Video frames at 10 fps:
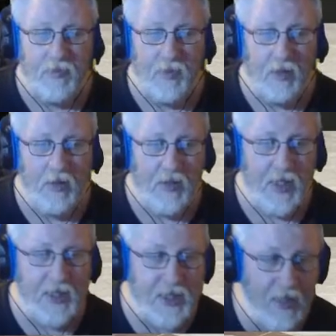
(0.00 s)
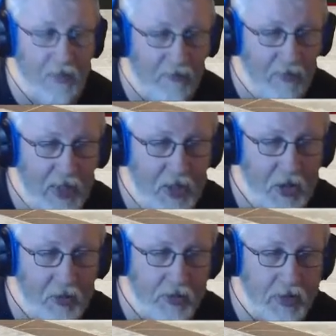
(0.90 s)
Now this time I've made
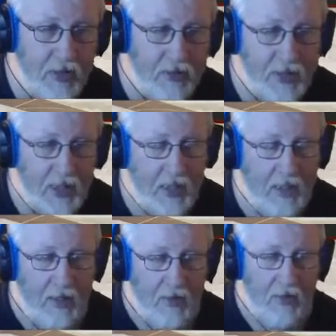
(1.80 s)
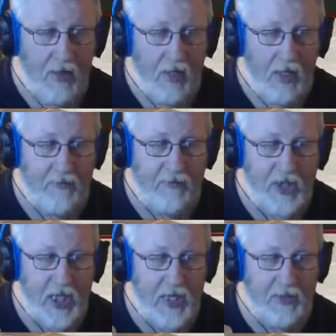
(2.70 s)
sure that I've
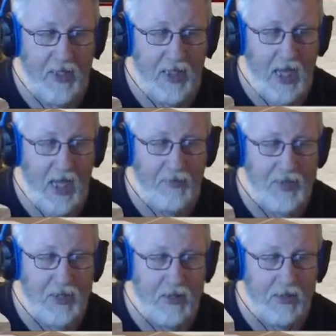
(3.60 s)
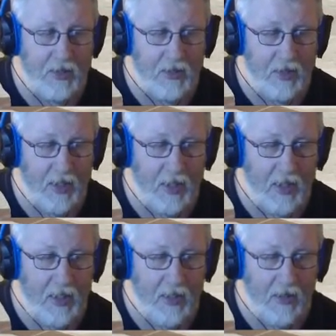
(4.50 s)
checked the absent
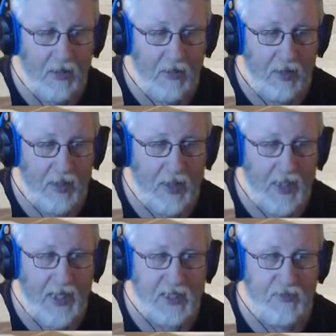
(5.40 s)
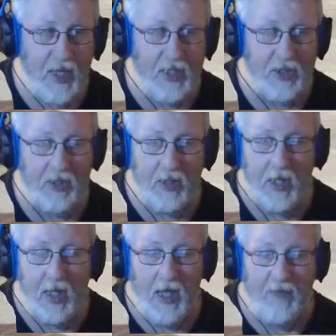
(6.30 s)
in the next match.
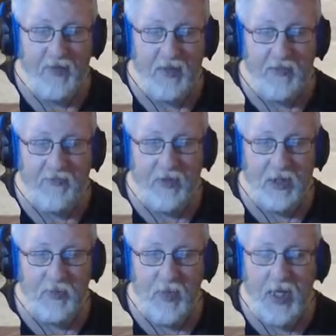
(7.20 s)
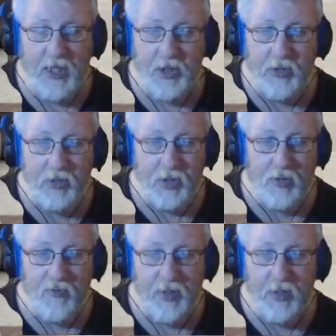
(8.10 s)
After the first match was
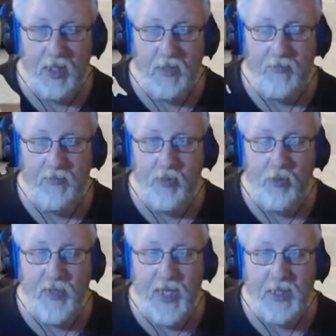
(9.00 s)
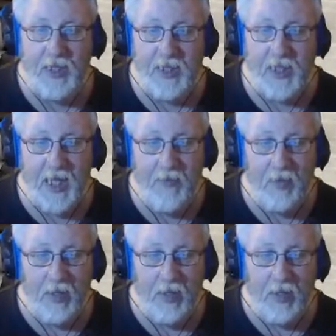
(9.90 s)
over, it put me into the game.